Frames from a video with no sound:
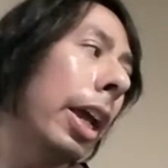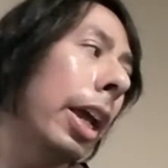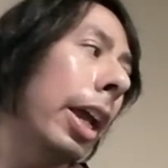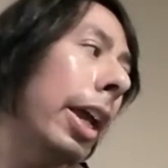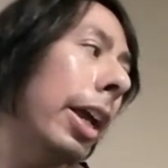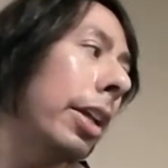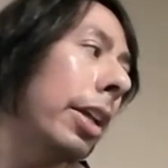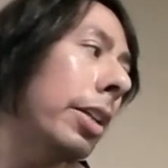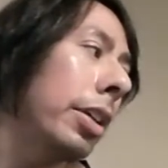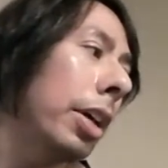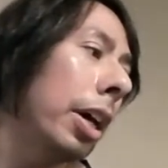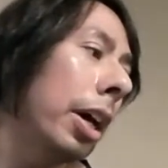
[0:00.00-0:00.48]

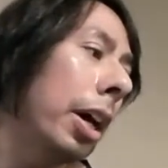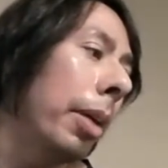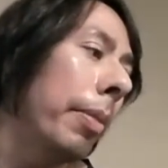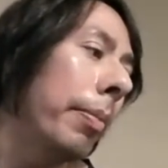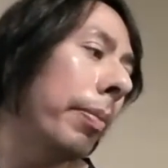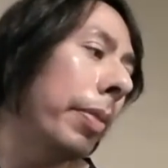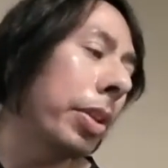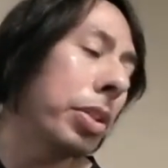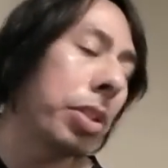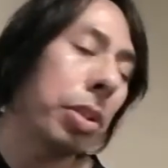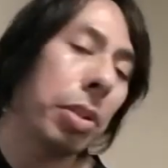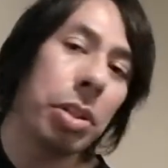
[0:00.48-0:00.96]
And
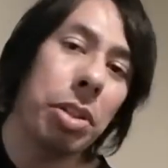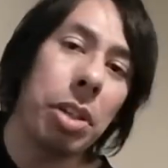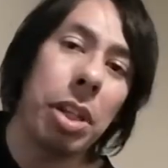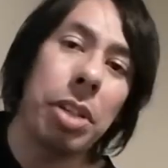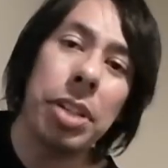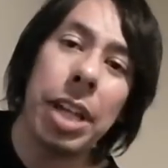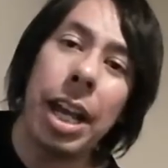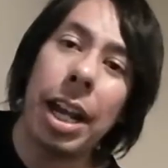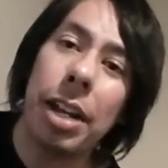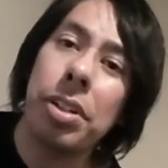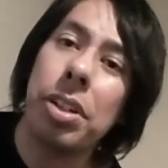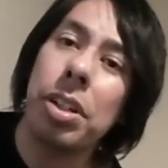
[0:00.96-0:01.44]

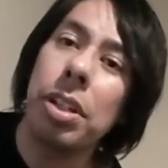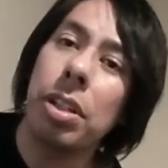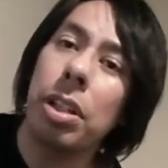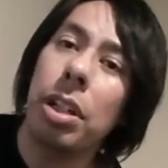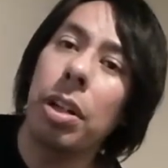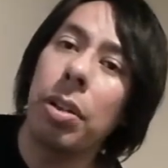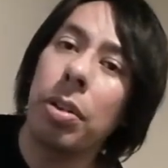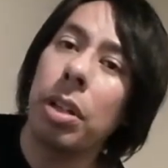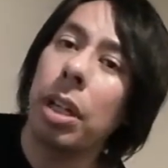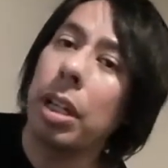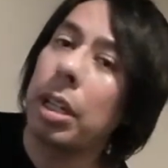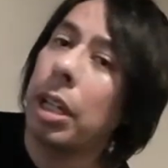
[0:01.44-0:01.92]
it's
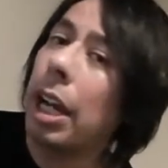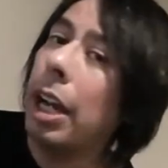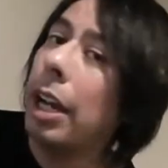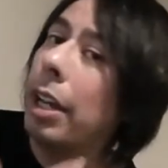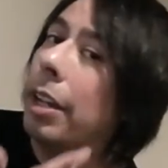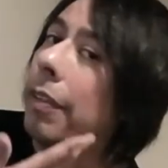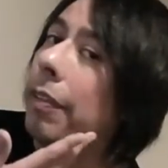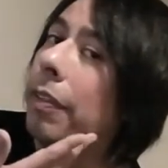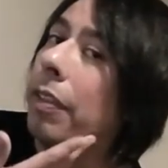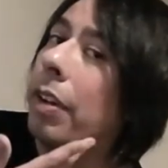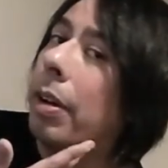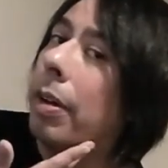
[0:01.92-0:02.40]
actually
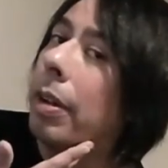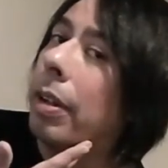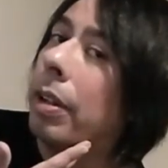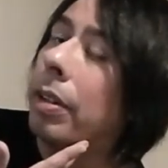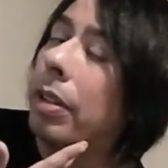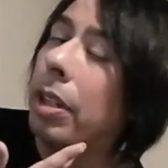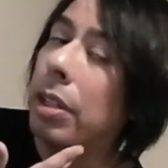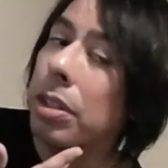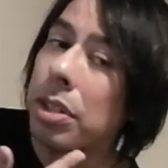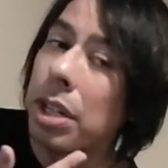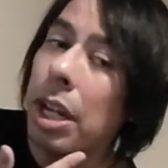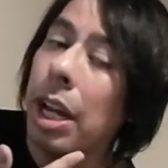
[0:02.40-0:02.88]
kind of
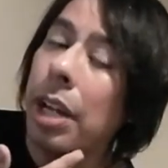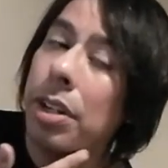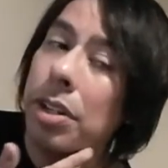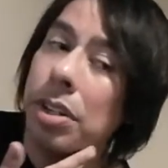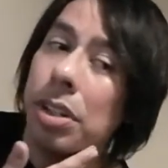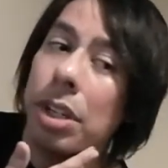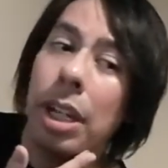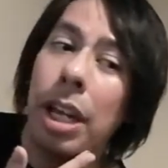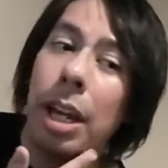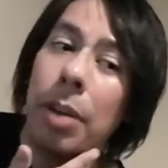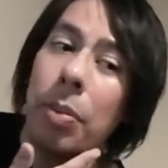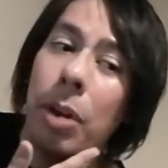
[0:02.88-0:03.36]

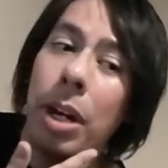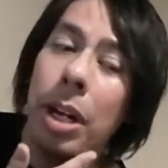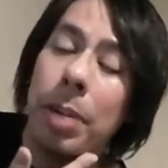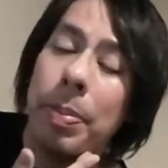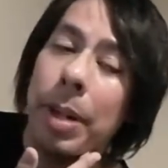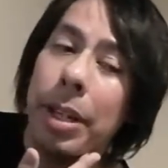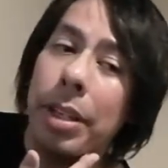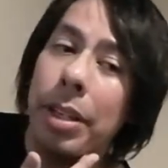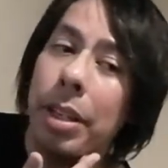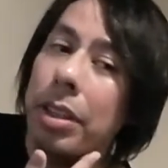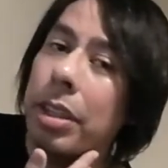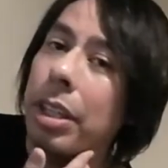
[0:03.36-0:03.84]
astonishing. I
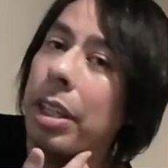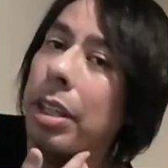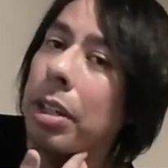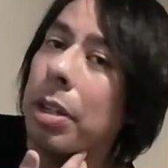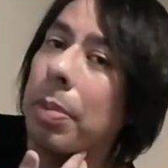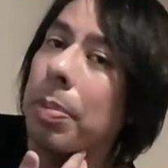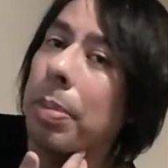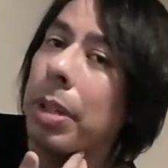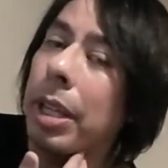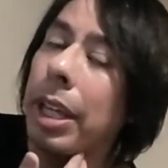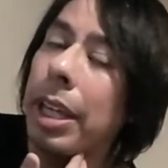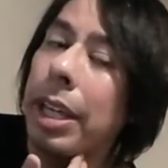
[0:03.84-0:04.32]
walked by the
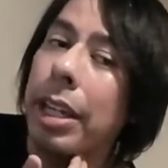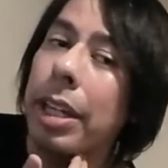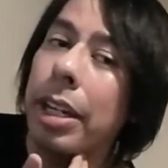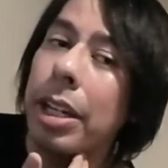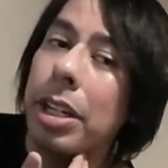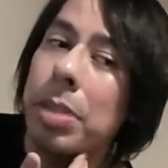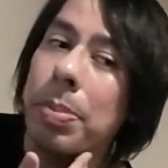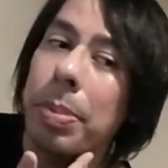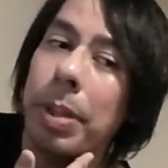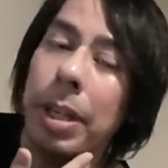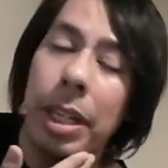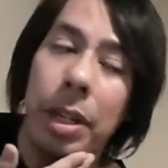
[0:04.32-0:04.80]
theater playing it.
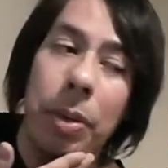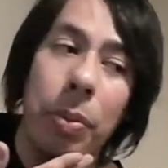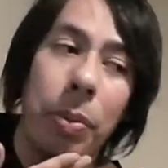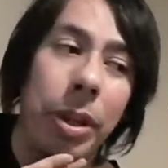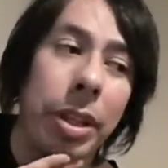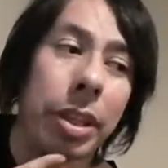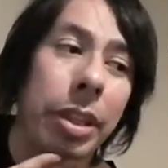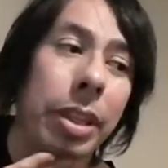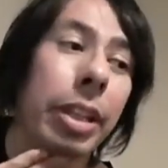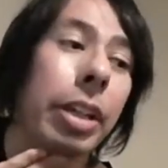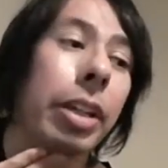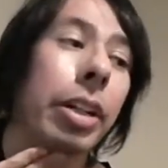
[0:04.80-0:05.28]
It's playing at
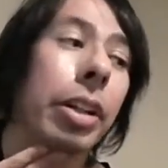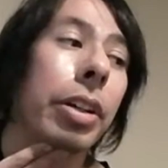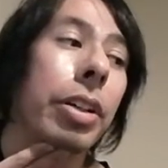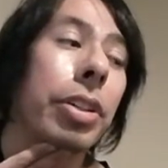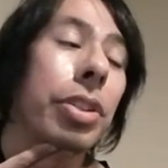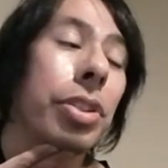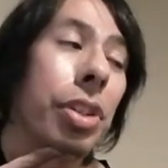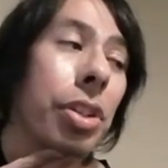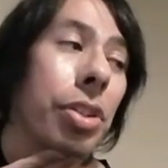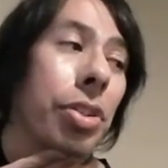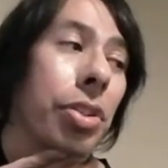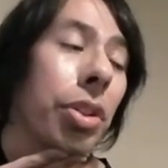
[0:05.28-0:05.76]
one theater
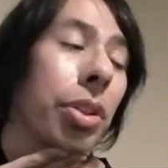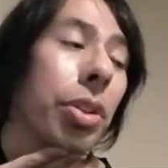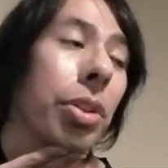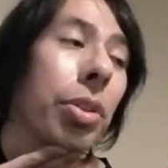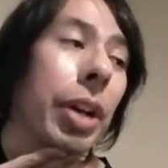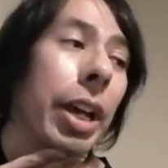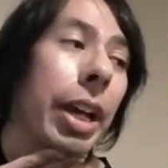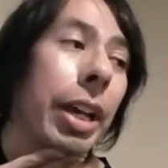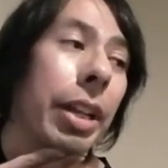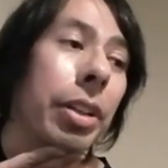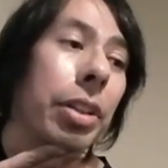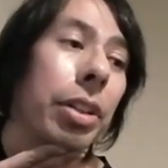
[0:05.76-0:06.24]
in
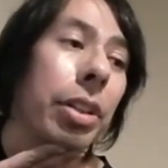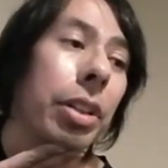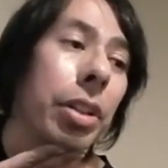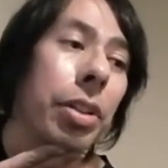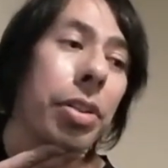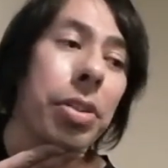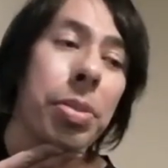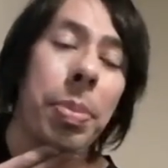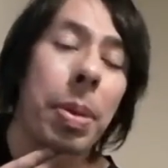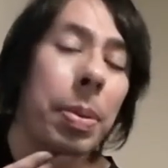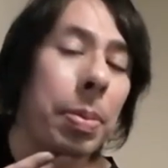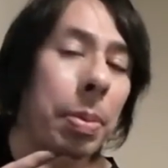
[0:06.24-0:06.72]
Shinjuku, and
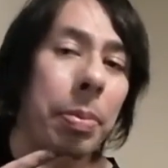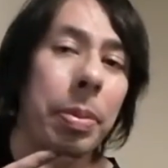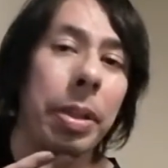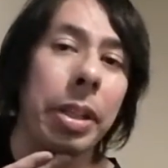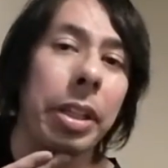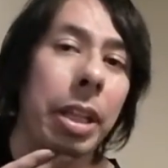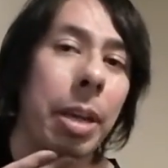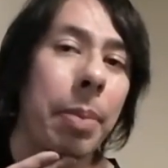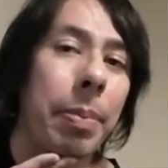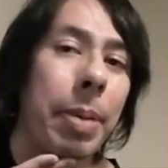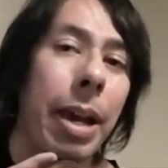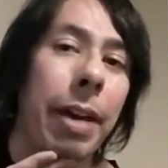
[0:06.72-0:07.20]
there's people
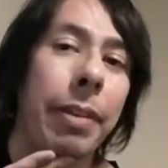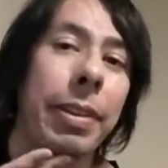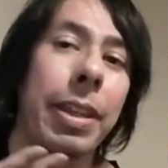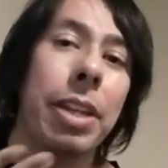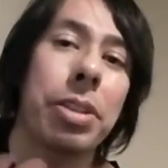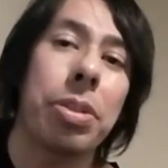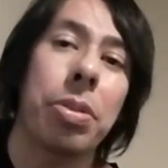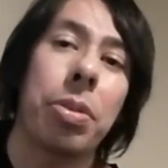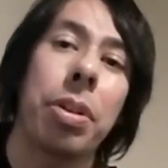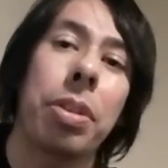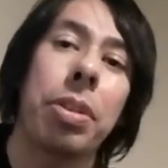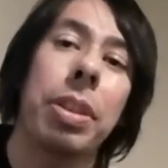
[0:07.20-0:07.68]
milling about and
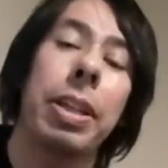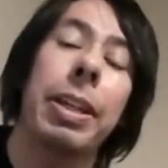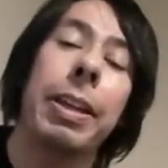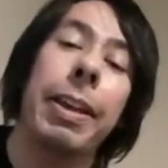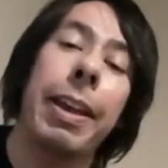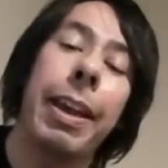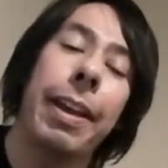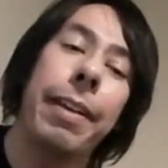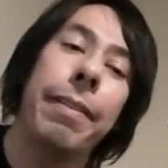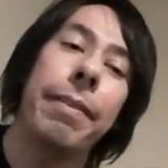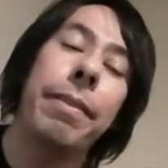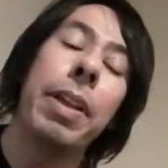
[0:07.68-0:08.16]
that sort of
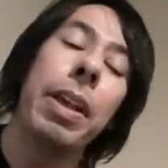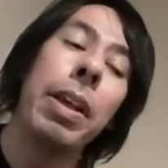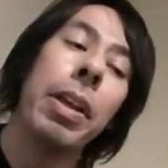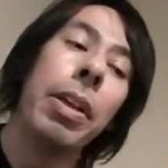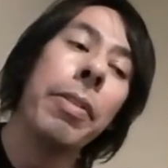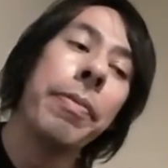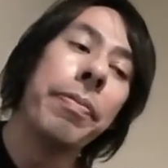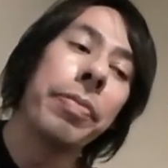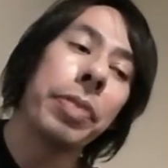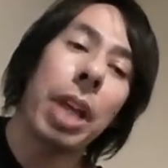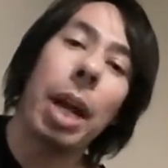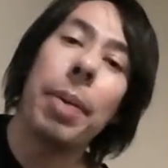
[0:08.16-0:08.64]
thing. And
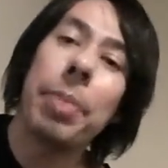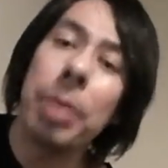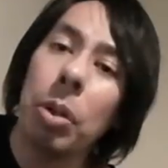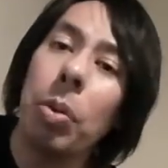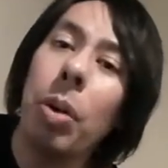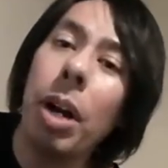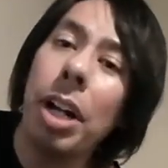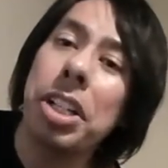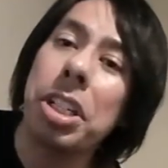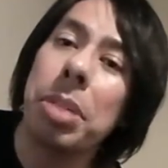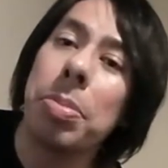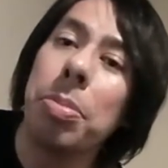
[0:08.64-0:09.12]
I'm
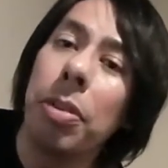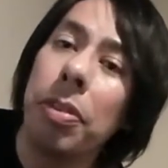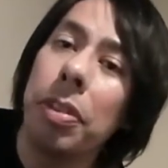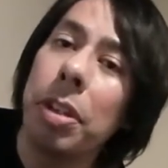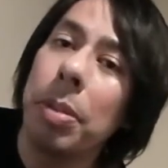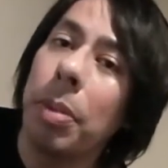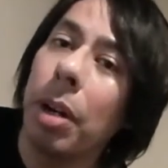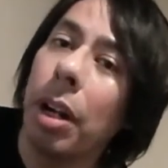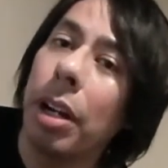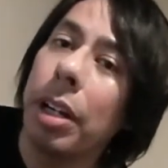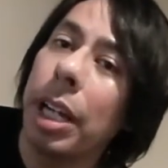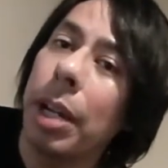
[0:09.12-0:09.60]
going to watch the movie
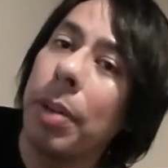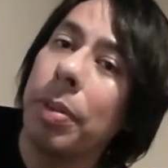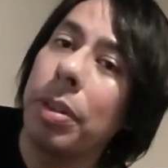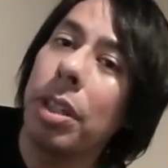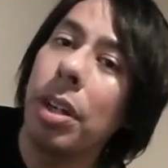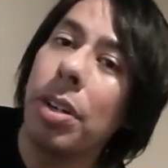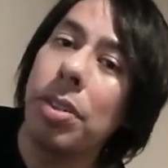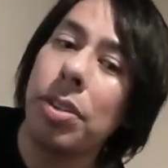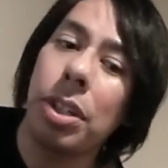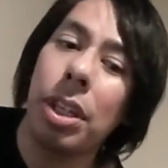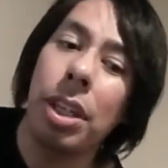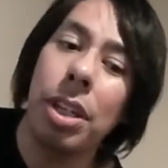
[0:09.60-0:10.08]
tomorrow night with
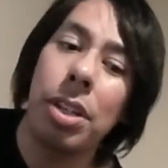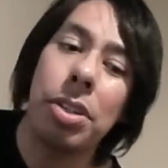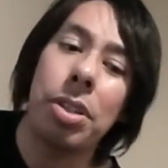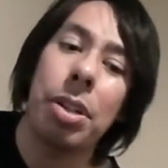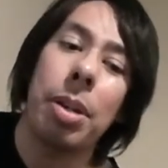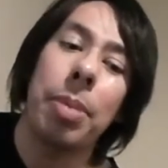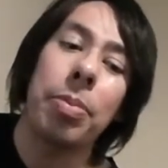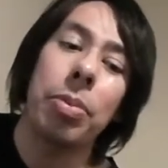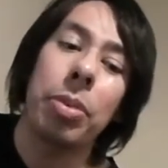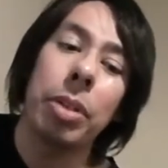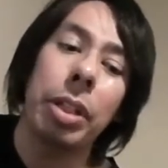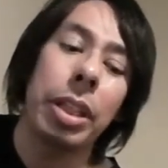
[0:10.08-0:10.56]
Yoshiki,
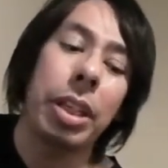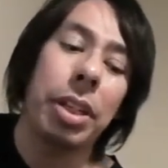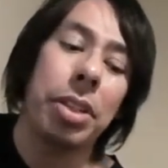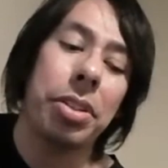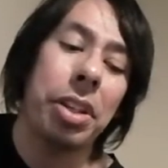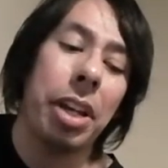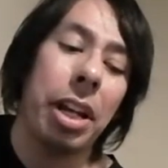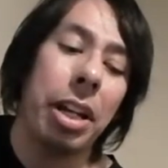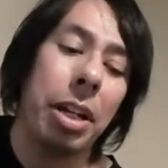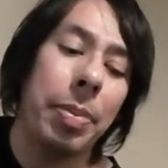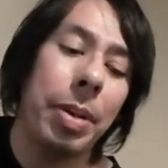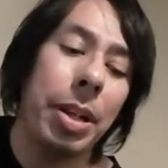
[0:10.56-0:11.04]
so I'm really
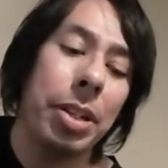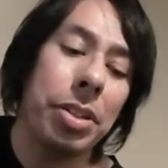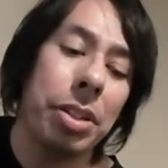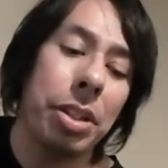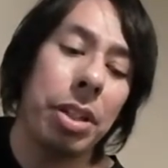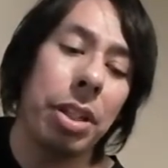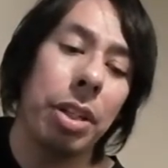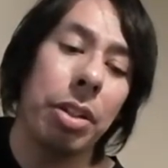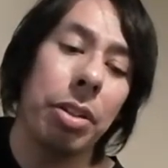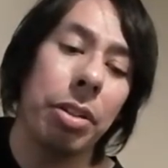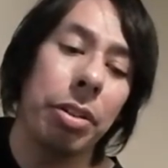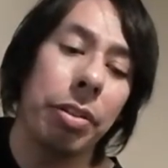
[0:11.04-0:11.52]
excited about
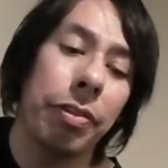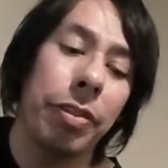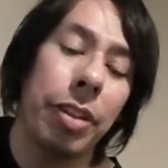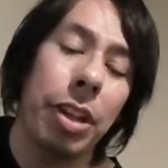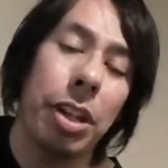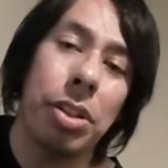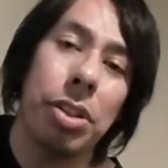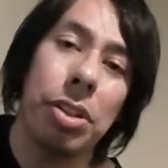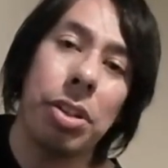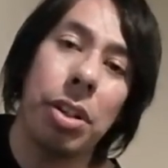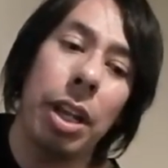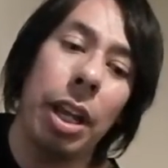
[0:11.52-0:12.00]
seeing Cold
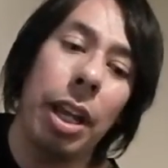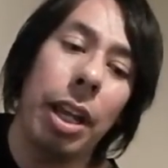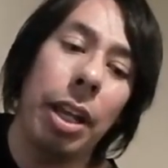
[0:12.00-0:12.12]
Fish.